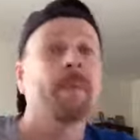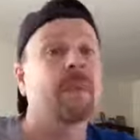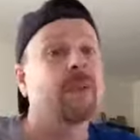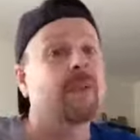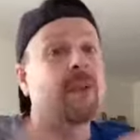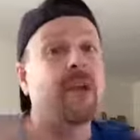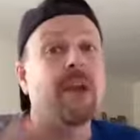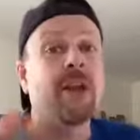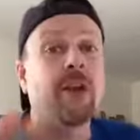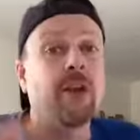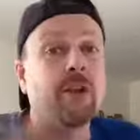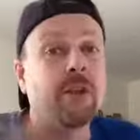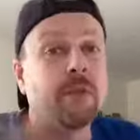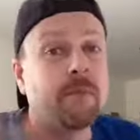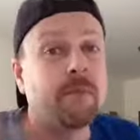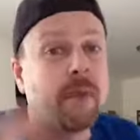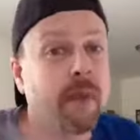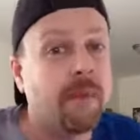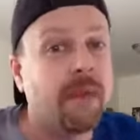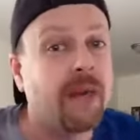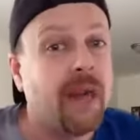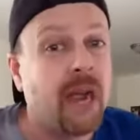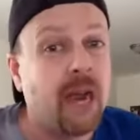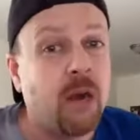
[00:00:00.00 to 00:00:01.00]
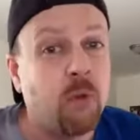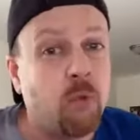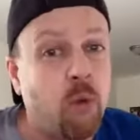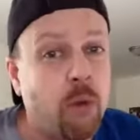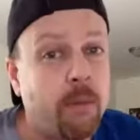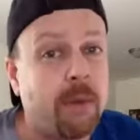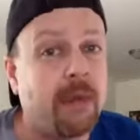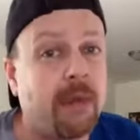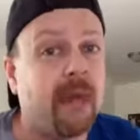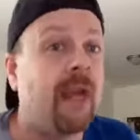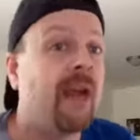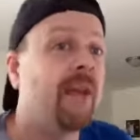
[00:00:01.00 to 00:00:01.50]
then I heard there might be an Iron
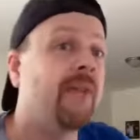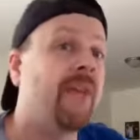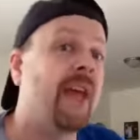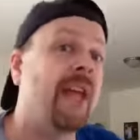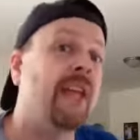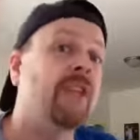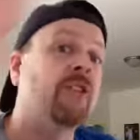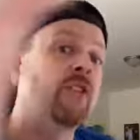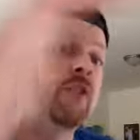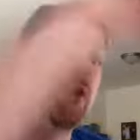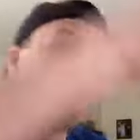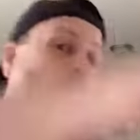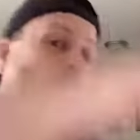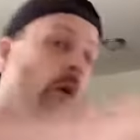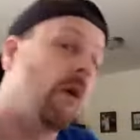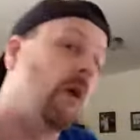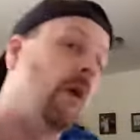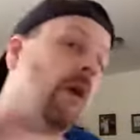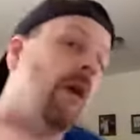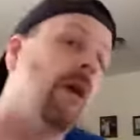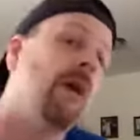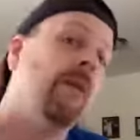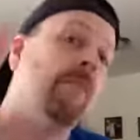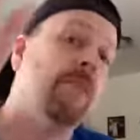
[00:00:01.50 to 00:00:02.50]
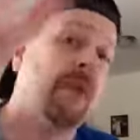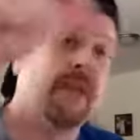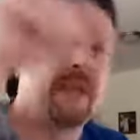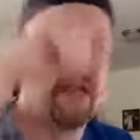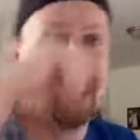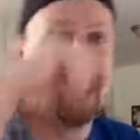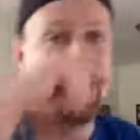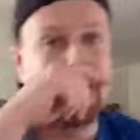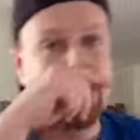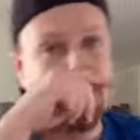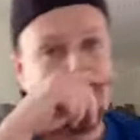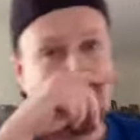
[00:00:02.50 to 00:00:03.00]
Woman that his daughter may
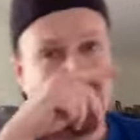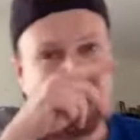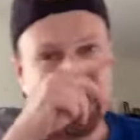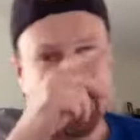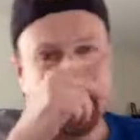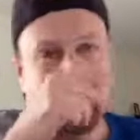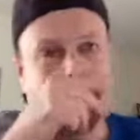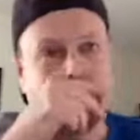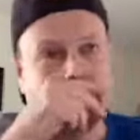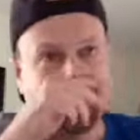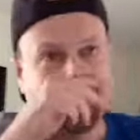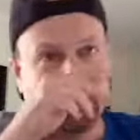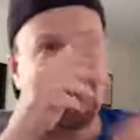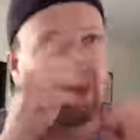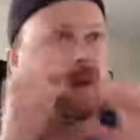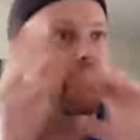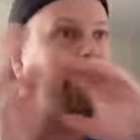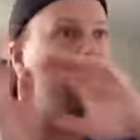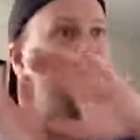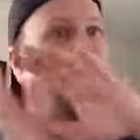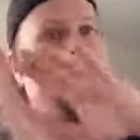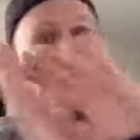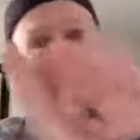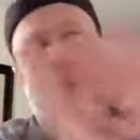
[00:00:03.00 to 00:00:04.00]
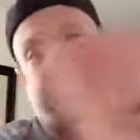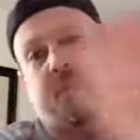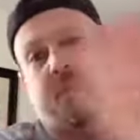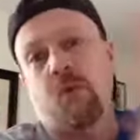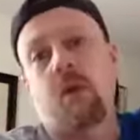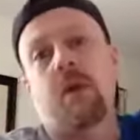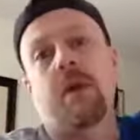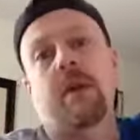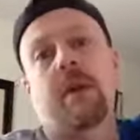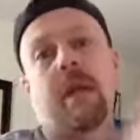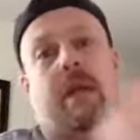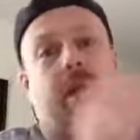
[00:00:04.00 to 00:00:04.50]
take over. They're going to fast
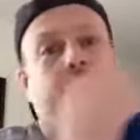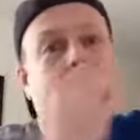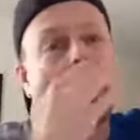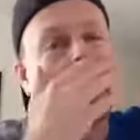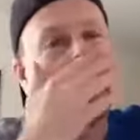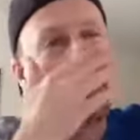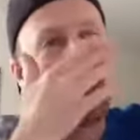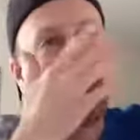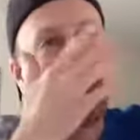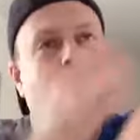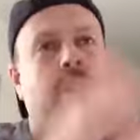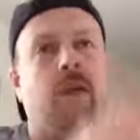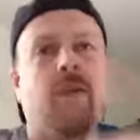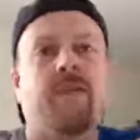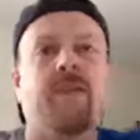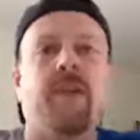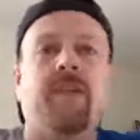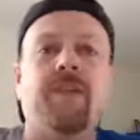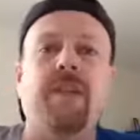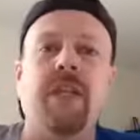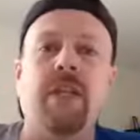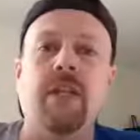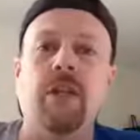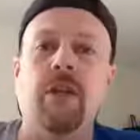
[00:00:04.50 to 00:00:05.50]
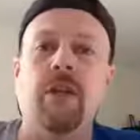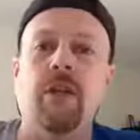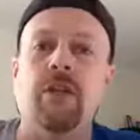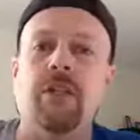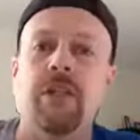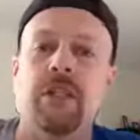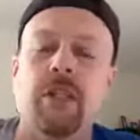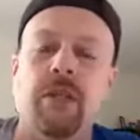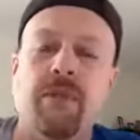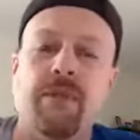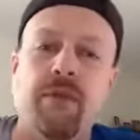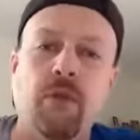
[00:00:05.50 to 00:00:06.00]
forward 15 years
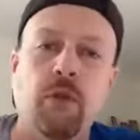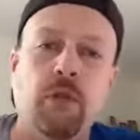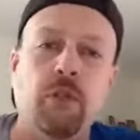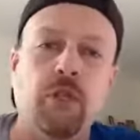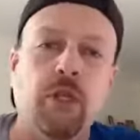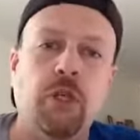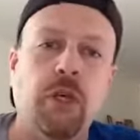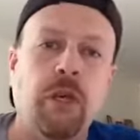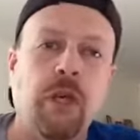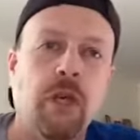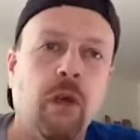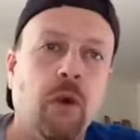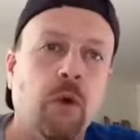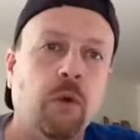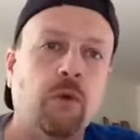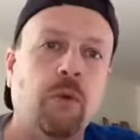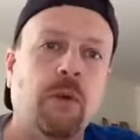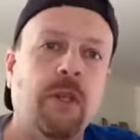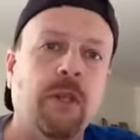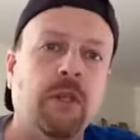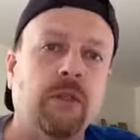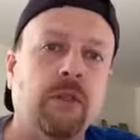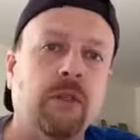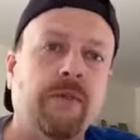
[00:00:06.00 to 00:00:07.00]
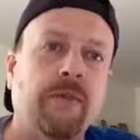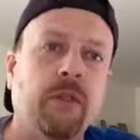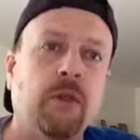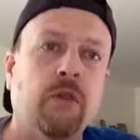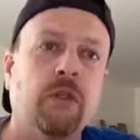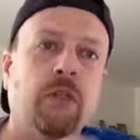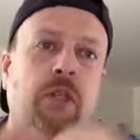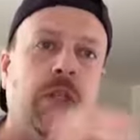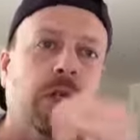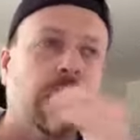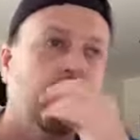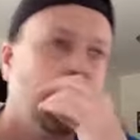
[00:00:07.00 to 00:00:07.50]
into the future or 20 years in the
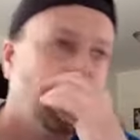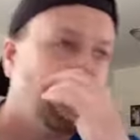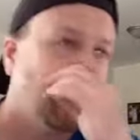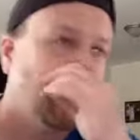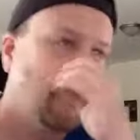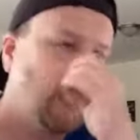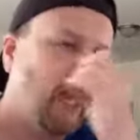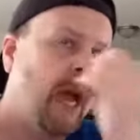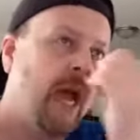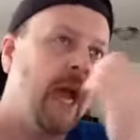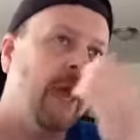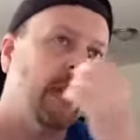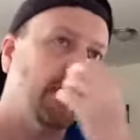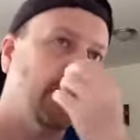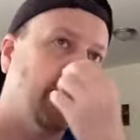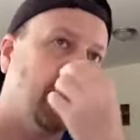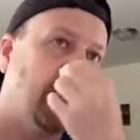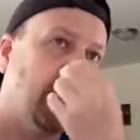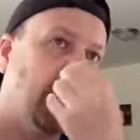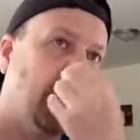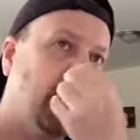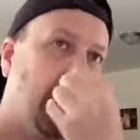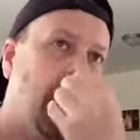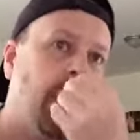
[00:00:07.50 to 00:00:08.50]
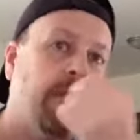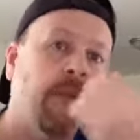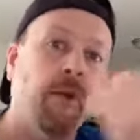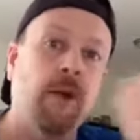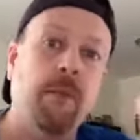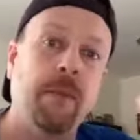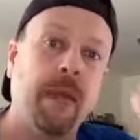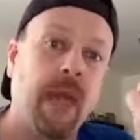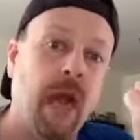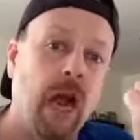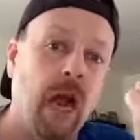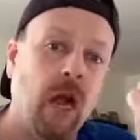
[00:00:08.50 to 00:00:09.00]
future and have her
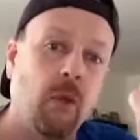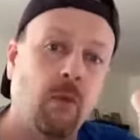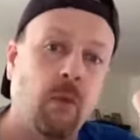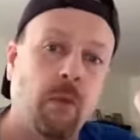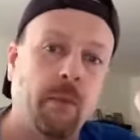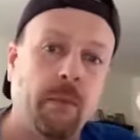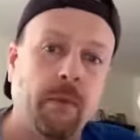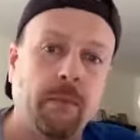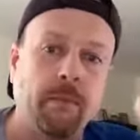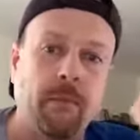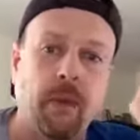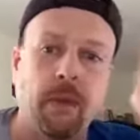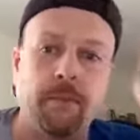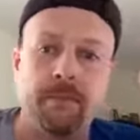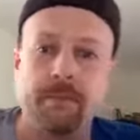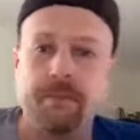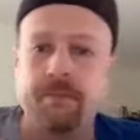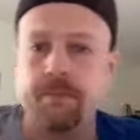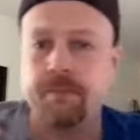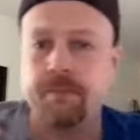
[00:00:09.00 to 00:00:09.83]
be Iron Woman. But